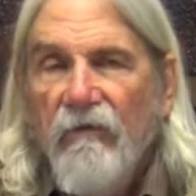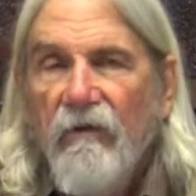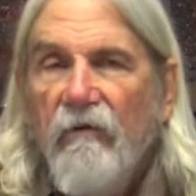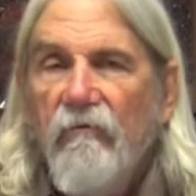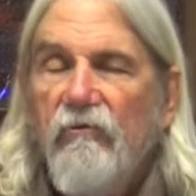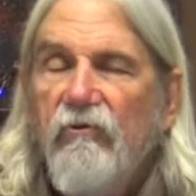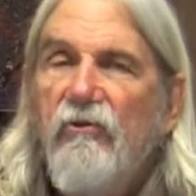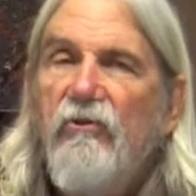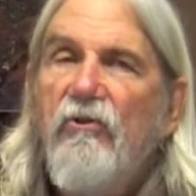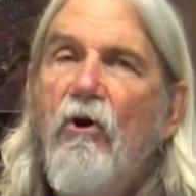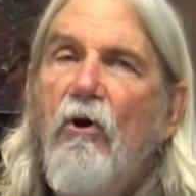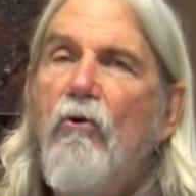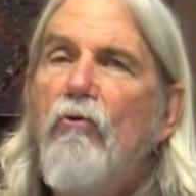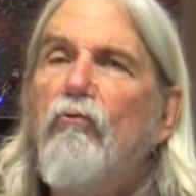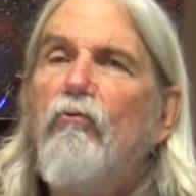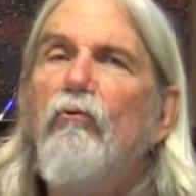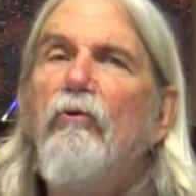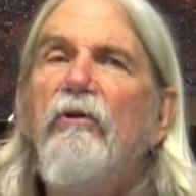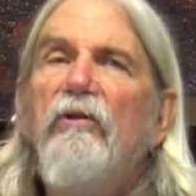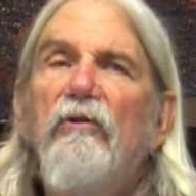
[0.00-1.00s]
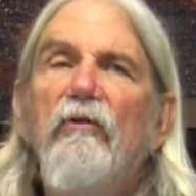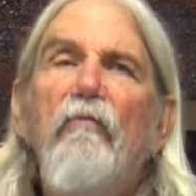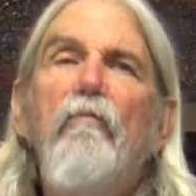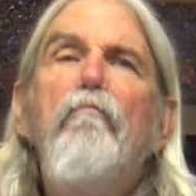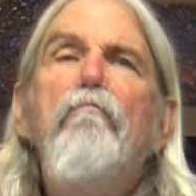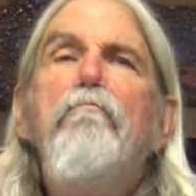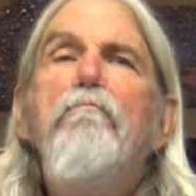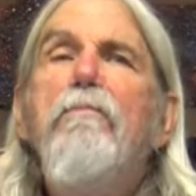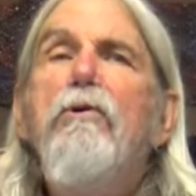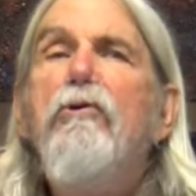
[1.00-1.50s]
there was no real
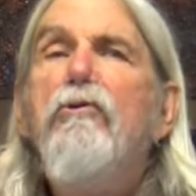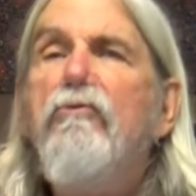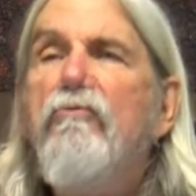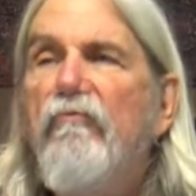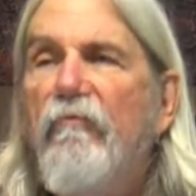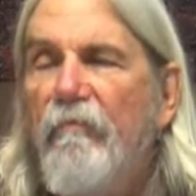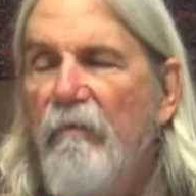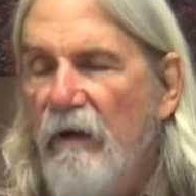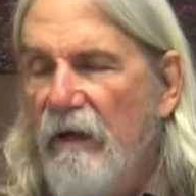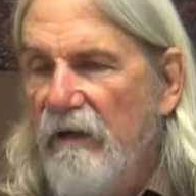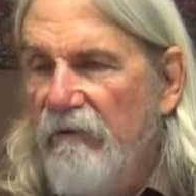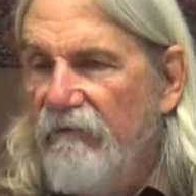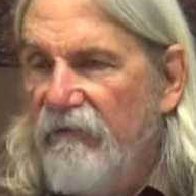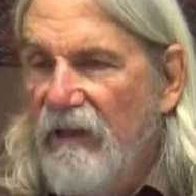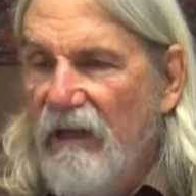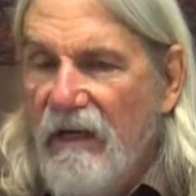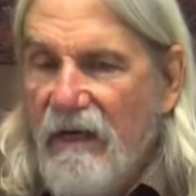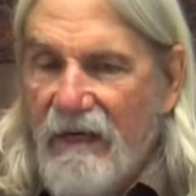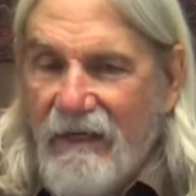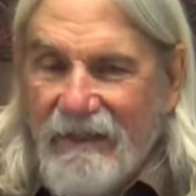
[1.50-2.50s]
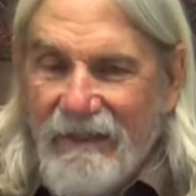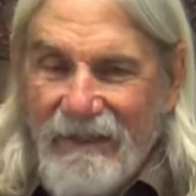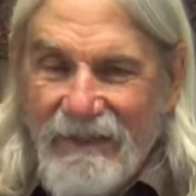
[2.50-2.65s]
movement of God,